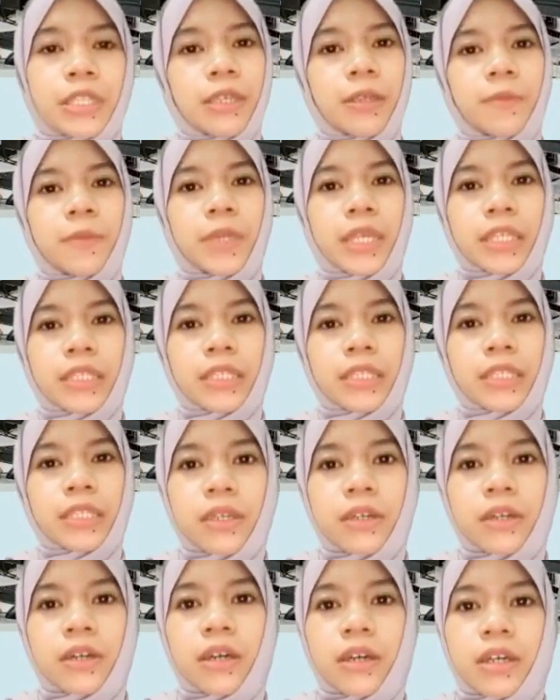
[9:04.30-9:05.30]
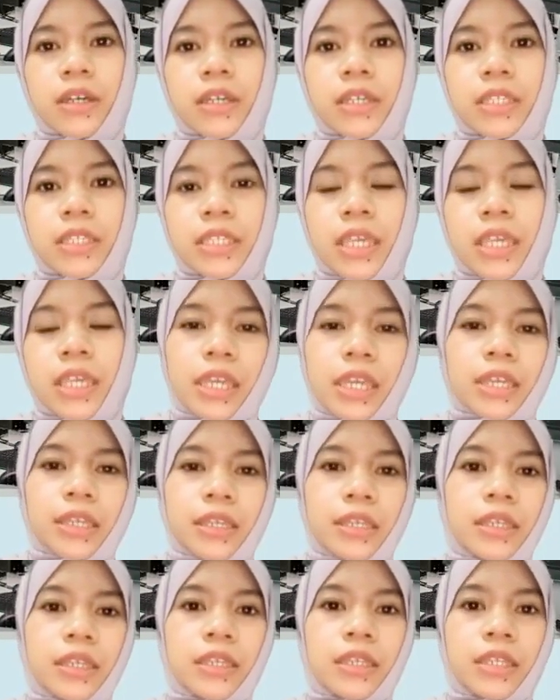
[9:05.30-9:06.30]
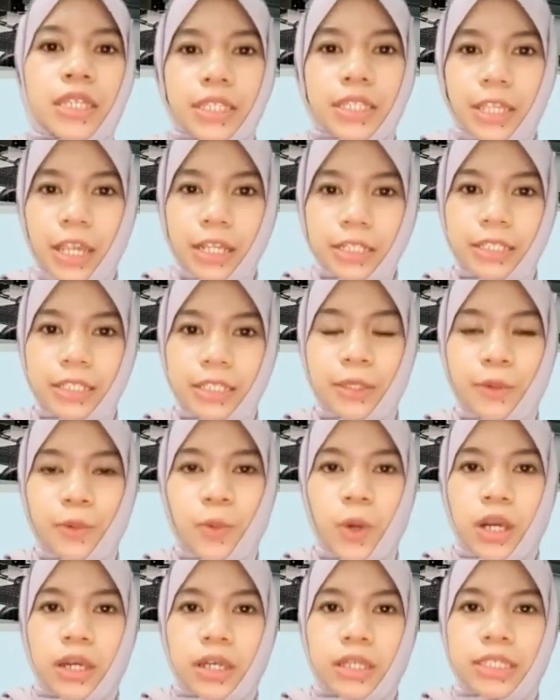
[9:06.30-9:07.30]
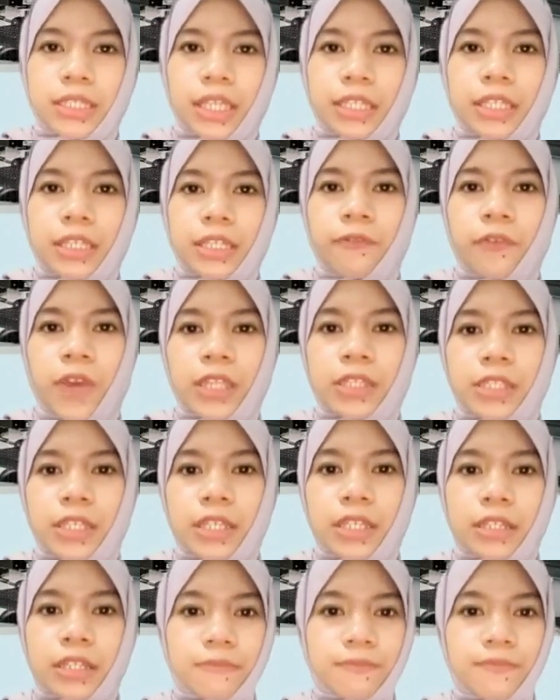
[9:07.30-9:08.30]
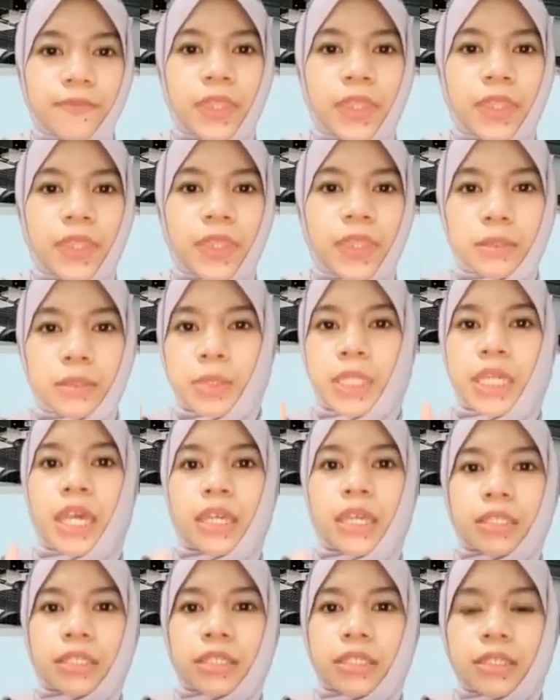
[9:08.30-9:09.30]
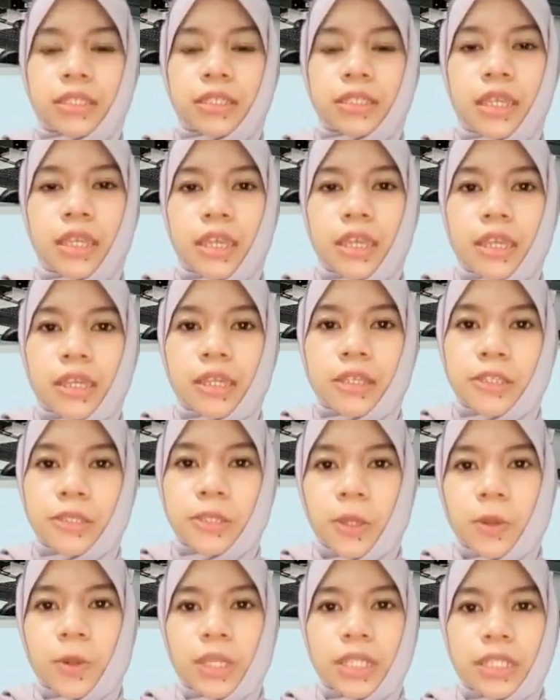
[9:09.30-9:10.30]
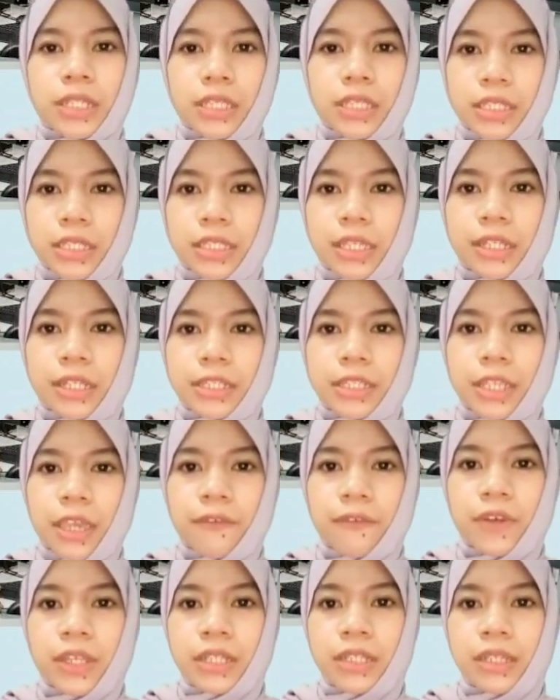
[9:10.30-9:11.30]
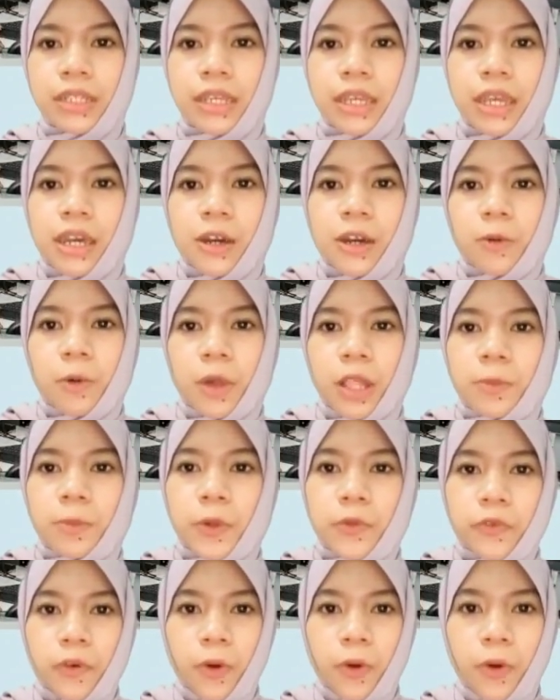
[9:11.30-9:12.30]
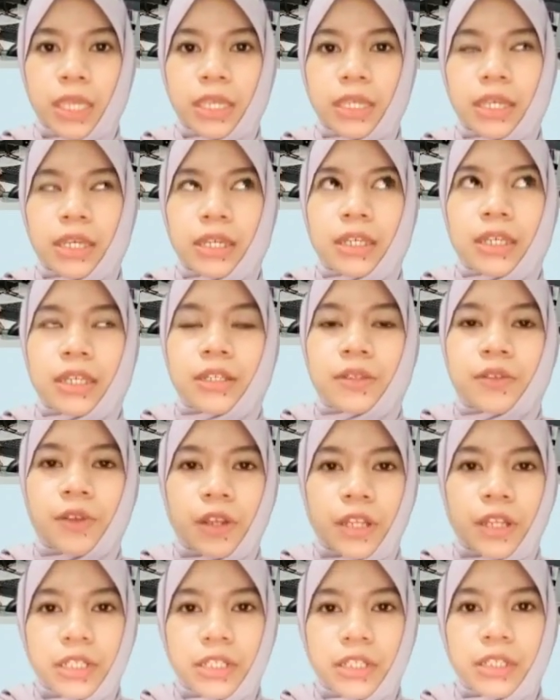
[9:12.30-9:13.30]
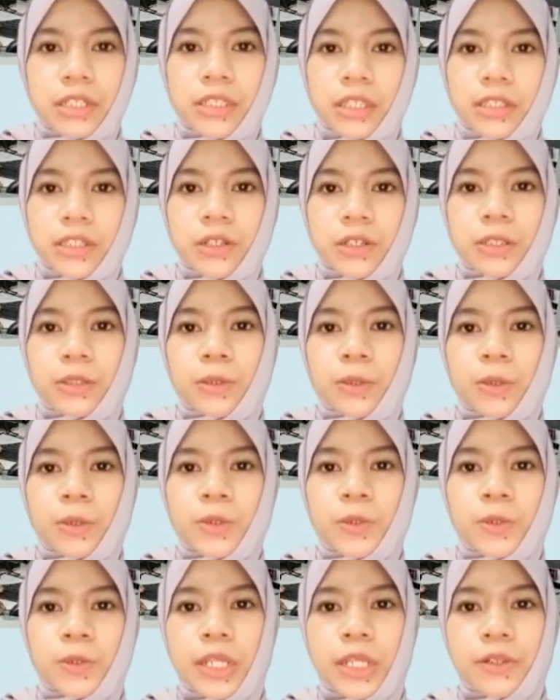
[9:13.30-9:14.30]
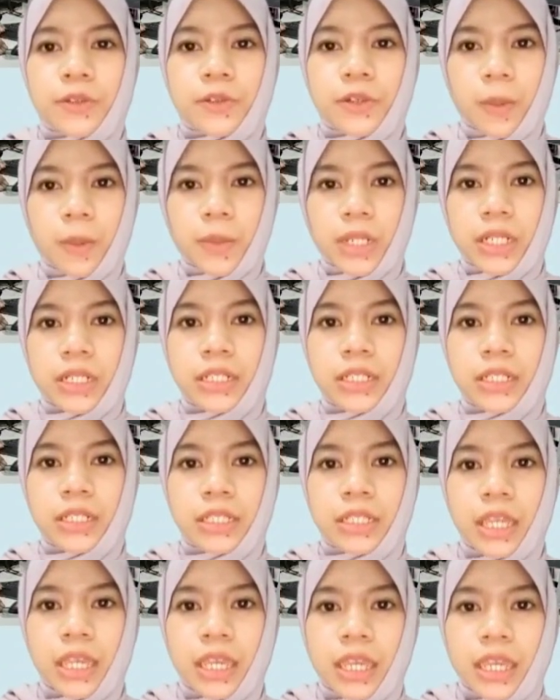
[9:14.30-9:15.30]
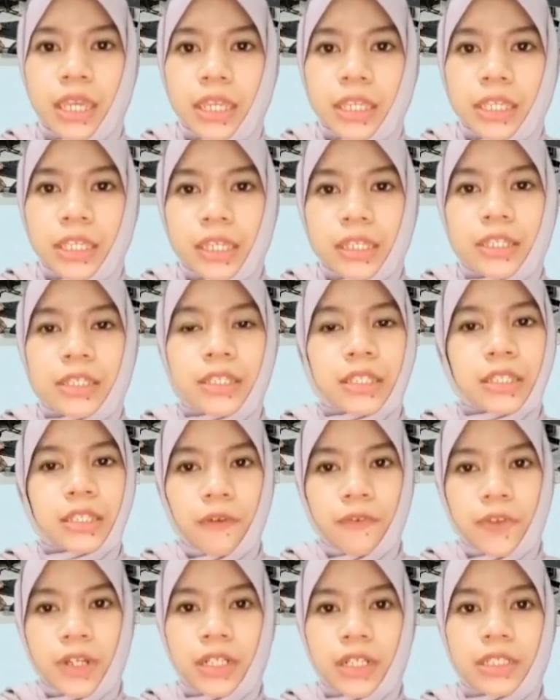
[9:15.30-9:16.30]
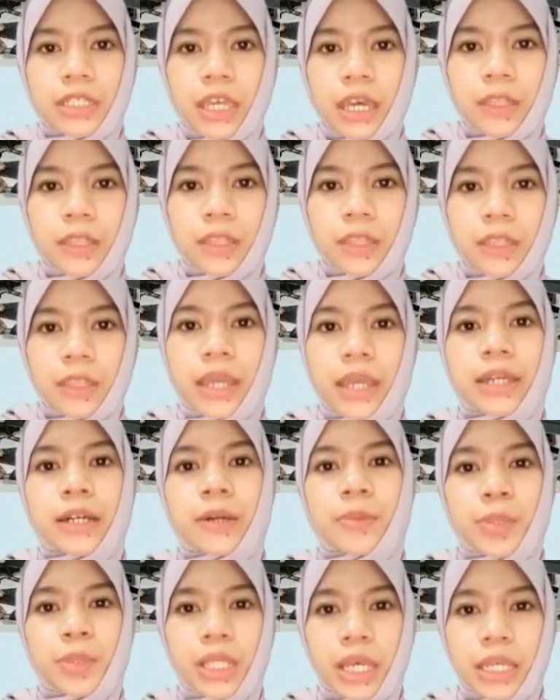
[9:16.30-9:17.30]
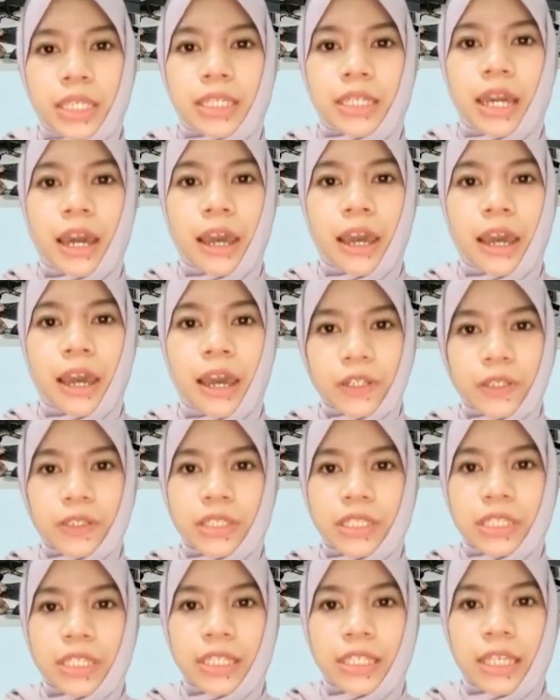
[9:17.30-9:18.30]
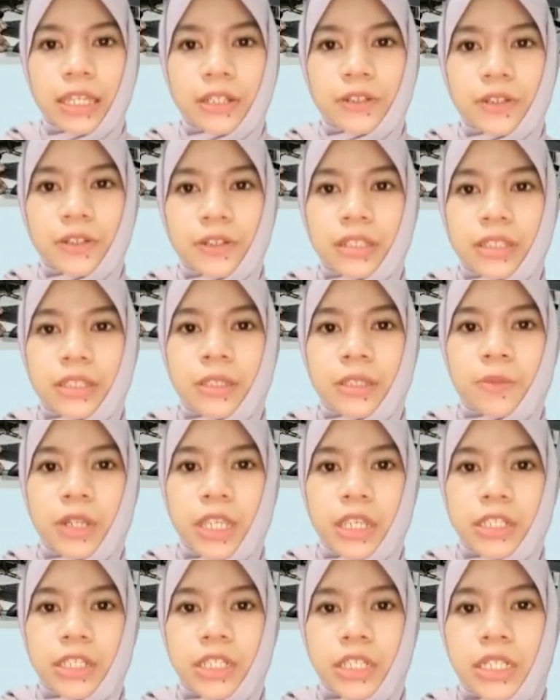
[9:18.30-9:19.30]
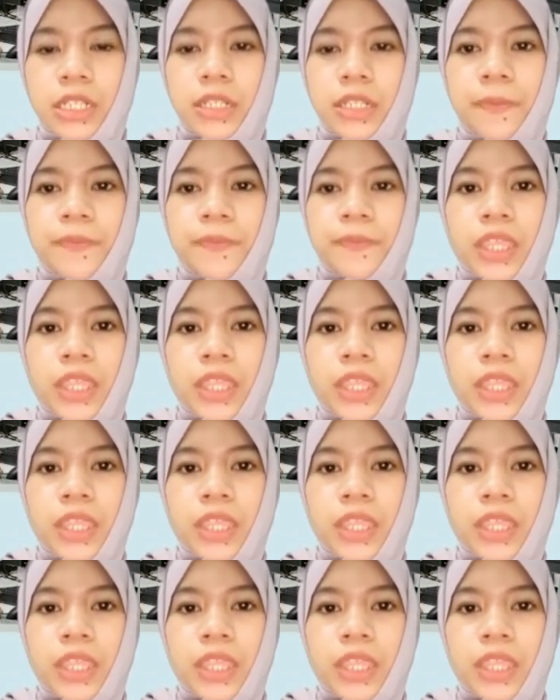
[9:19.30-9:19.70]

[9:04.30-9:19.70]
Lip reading: him is because he is actually the one that invented DBS. So in 1987, while performing a traditional surgery to treat tremors, he discovered that by applying high-frequency electrical stimulation,